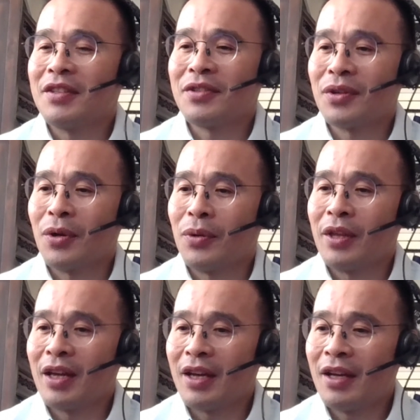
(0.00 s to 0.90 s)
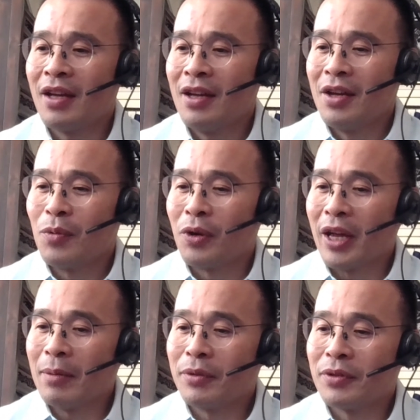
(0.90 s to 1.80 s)
so I
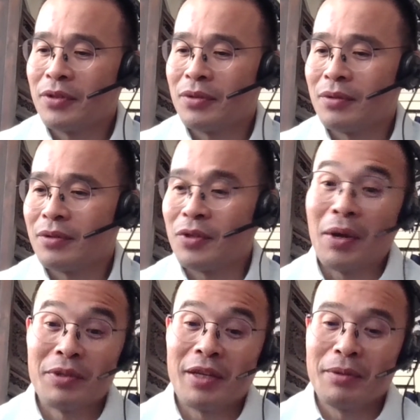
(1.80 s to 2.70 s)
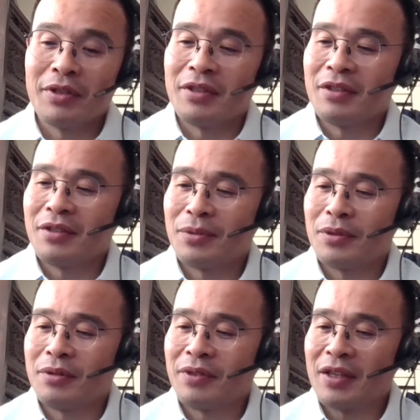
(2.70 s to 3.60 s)
was able to sort
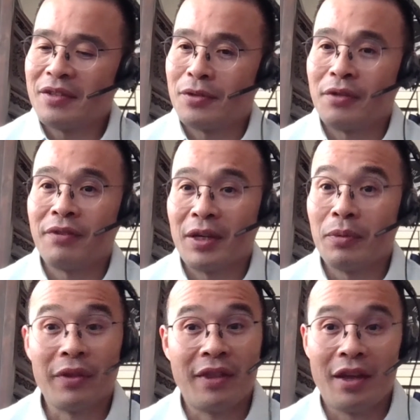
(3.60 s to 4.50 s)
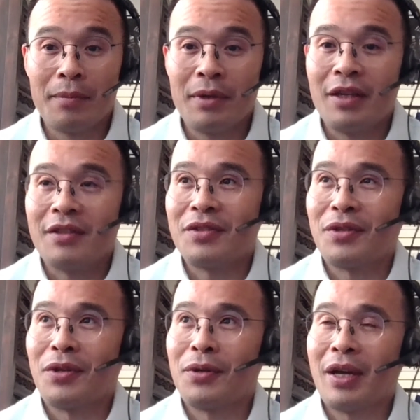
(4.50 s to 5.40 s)
of get certified with them. And
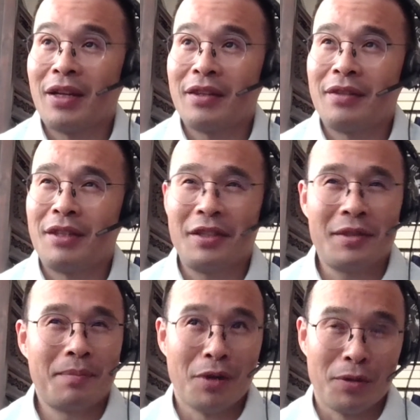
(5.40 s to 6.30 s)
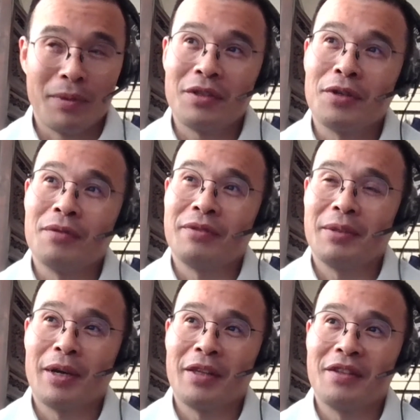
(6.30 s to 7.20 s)
so at this moment, hopefully
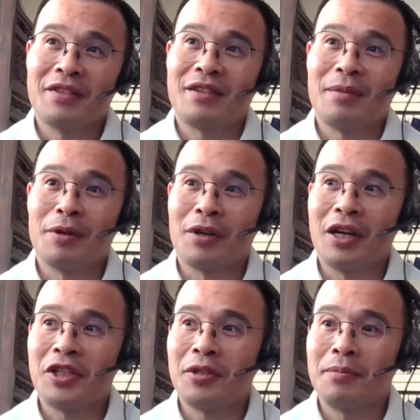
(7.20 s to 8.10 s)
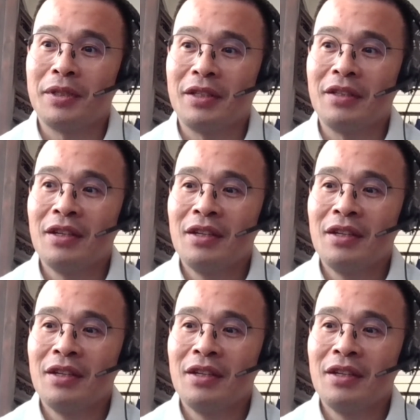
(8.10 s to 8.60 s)
by this summer, I should be